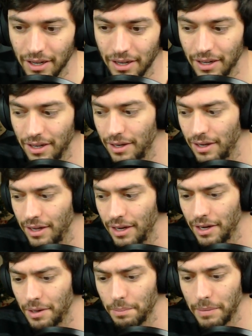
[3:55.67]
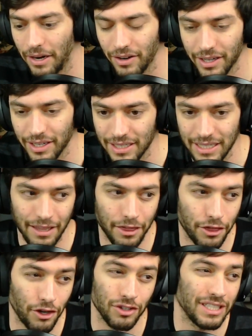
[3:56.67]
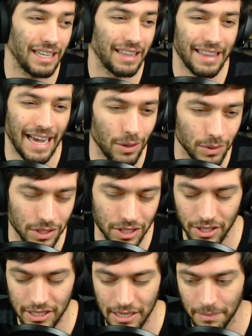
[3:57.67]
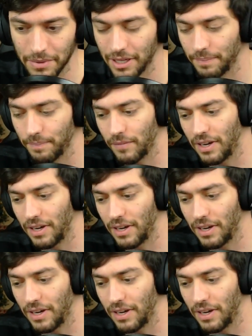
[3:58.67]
an American's like $13,000 or something.